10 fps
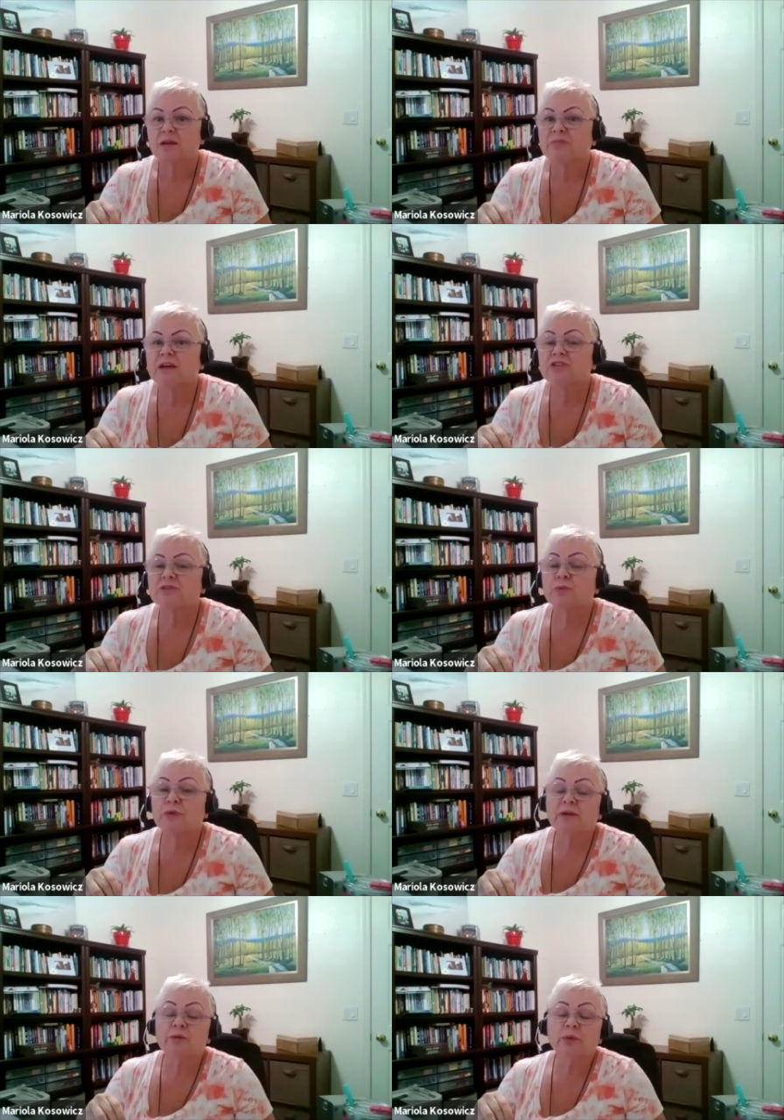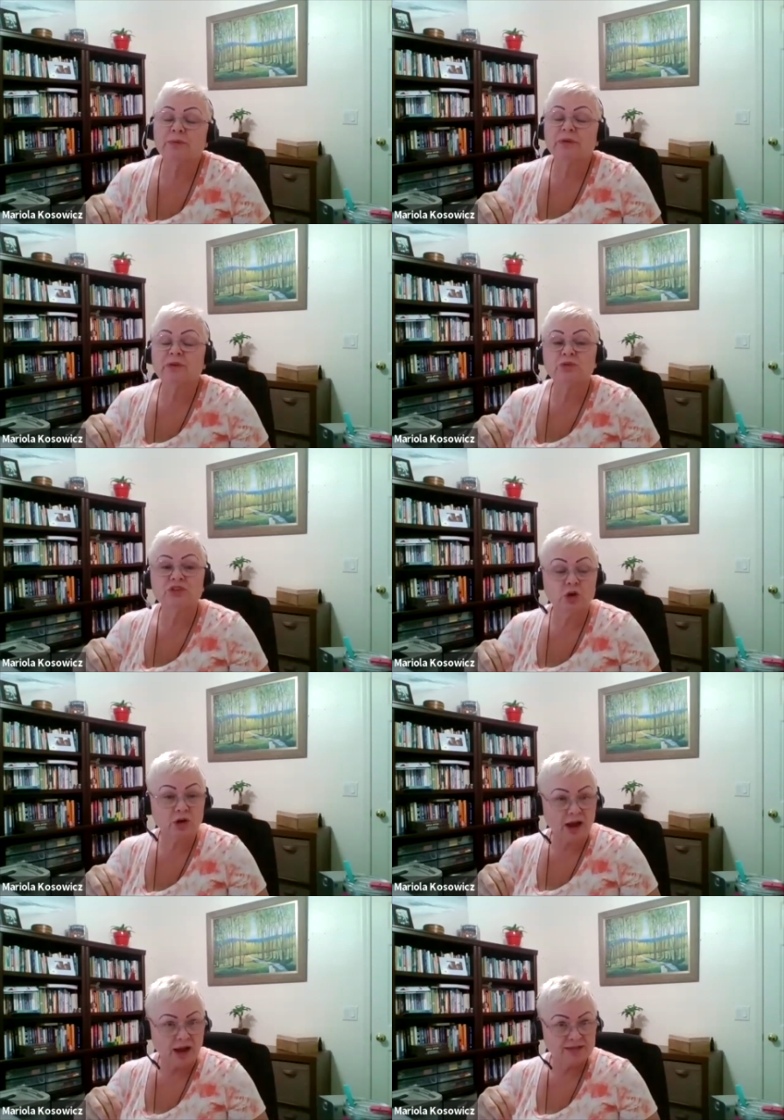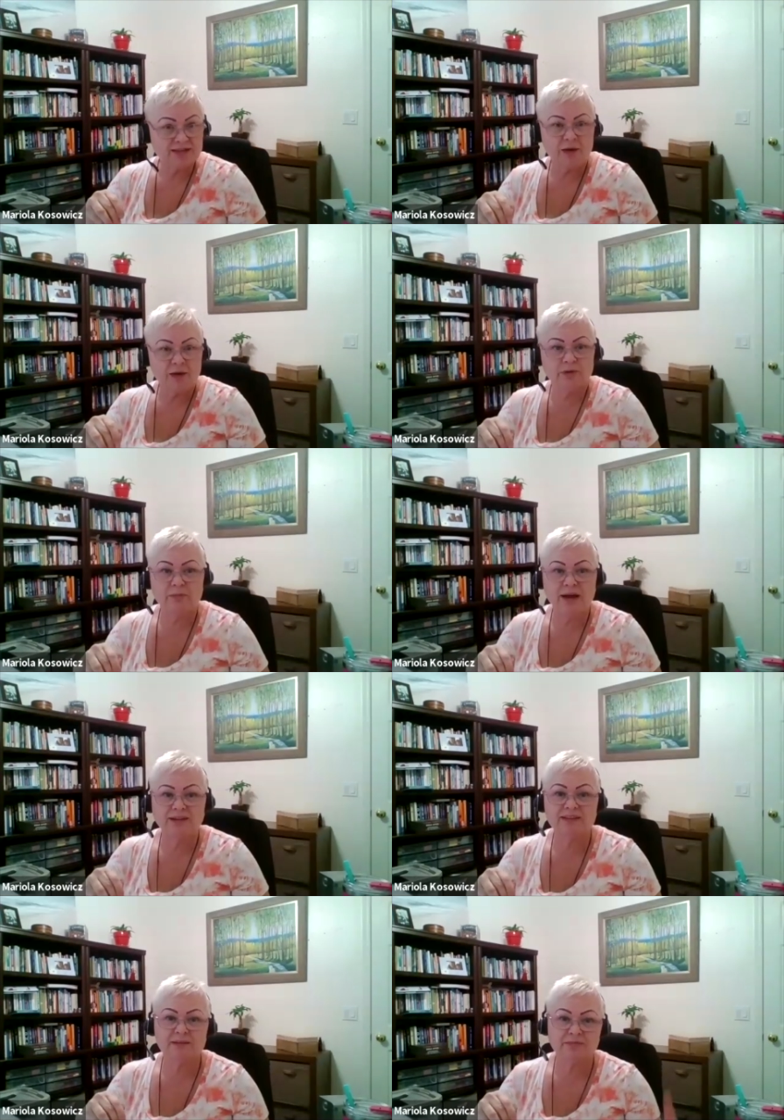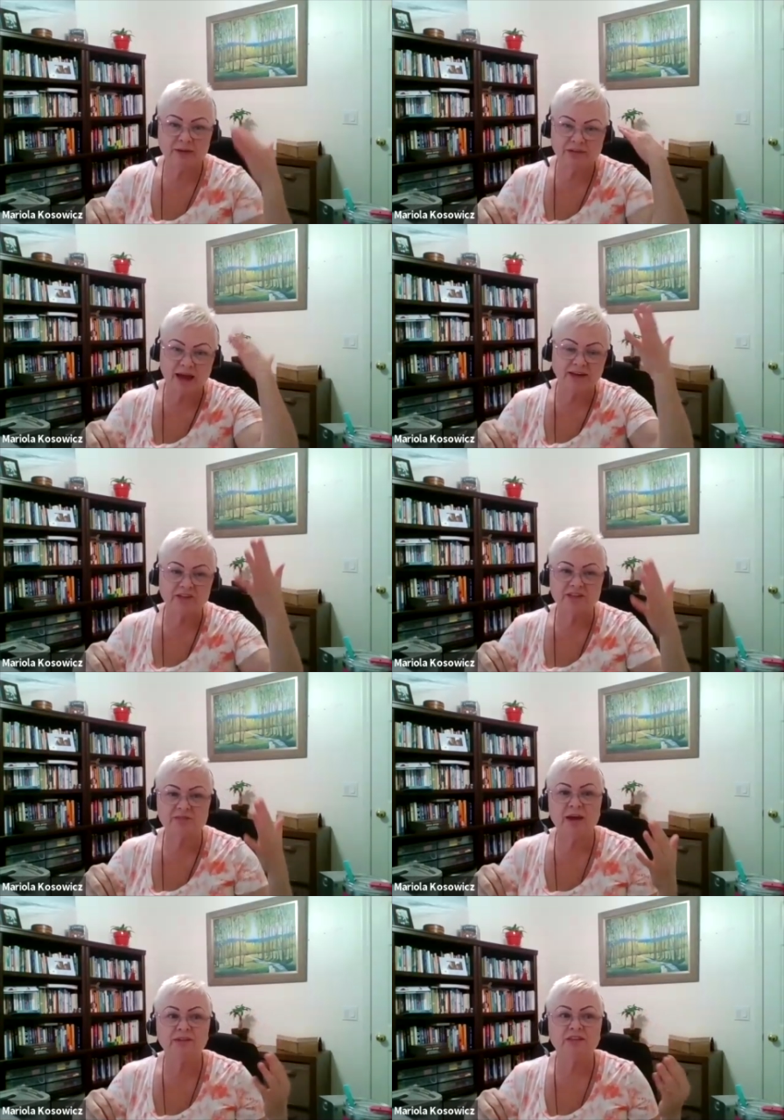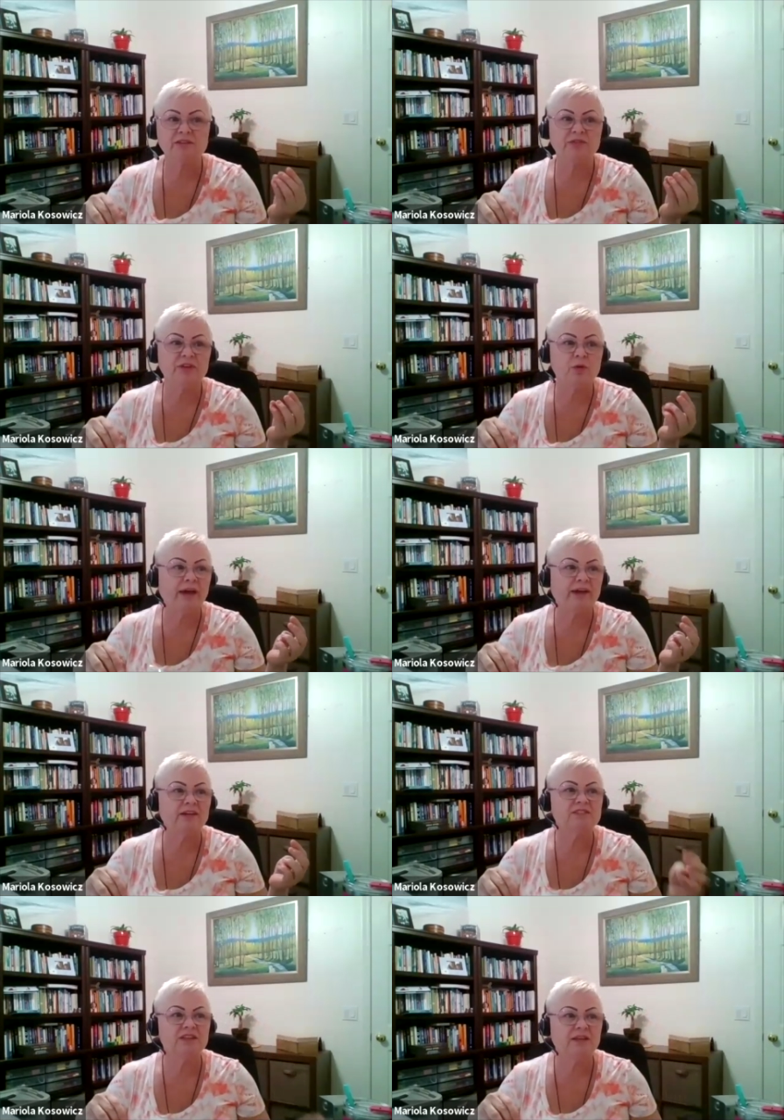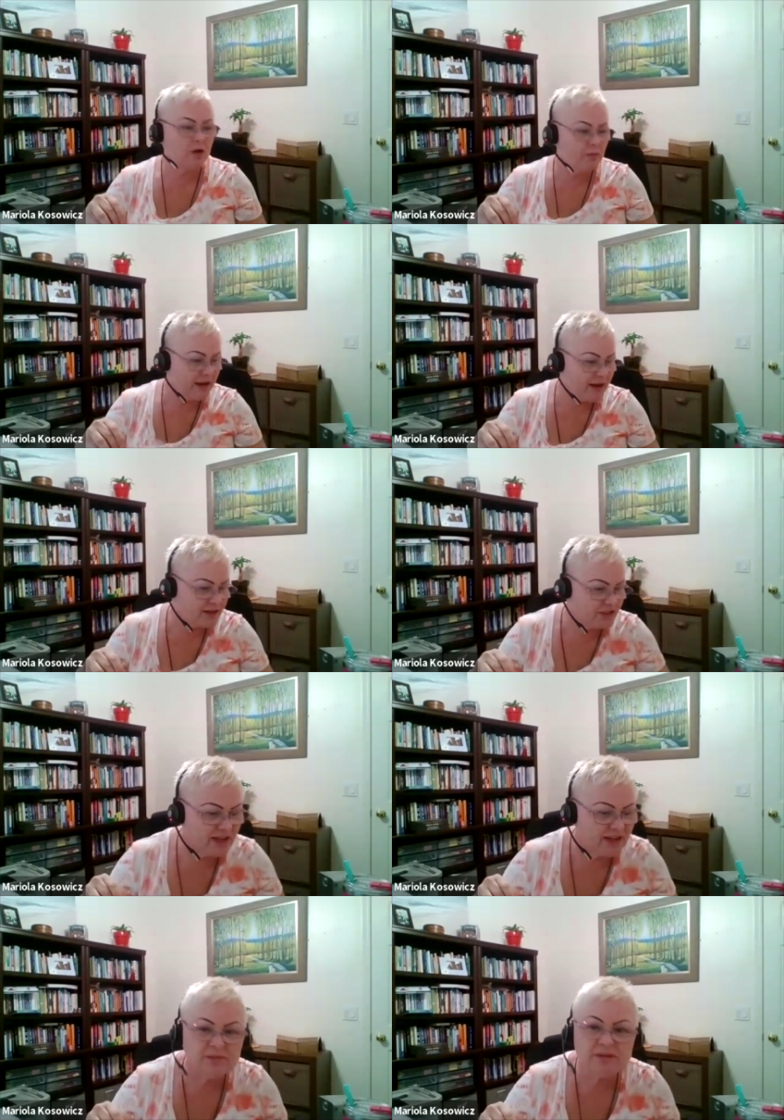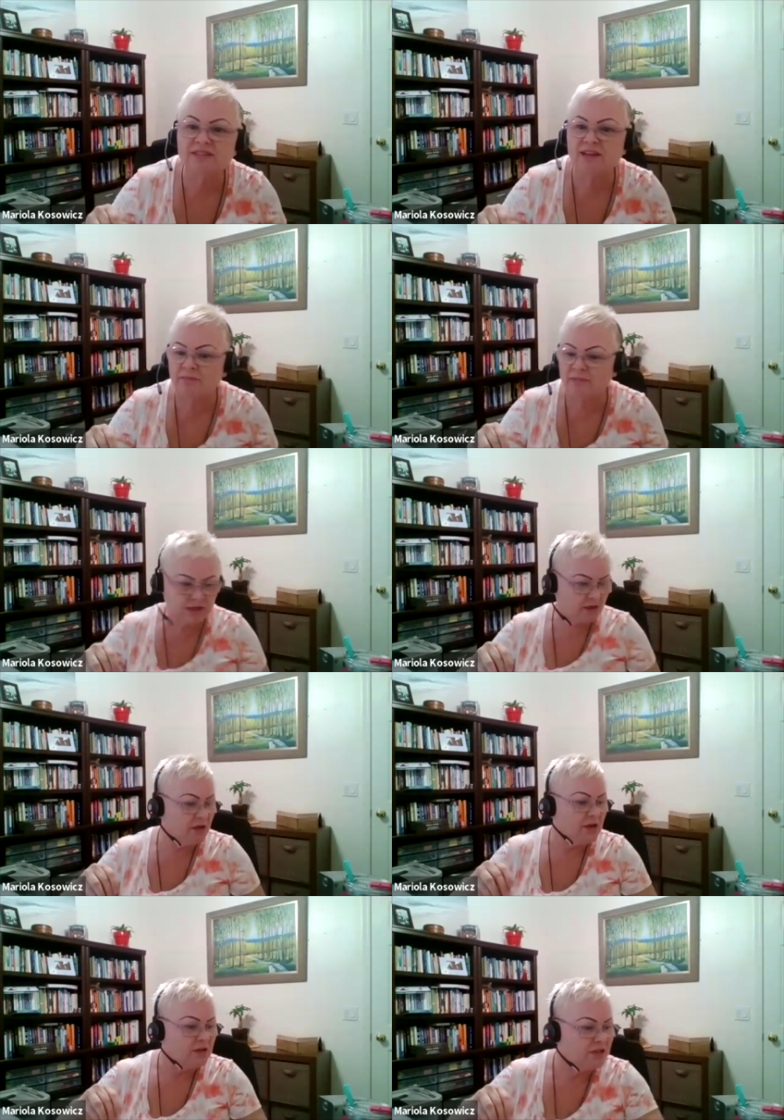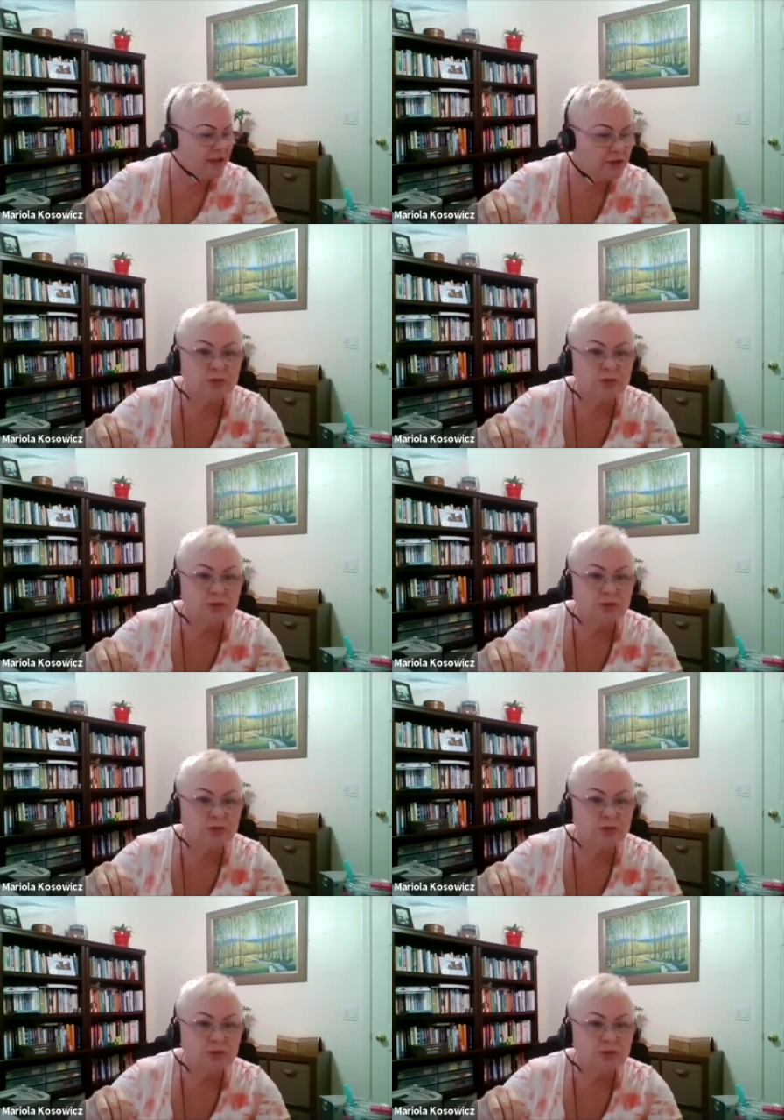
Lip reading: Because when we do shortcuts, our mind, sometimes conscious mind, is on the way and saying, oh my gosh, did I miss something? Did I do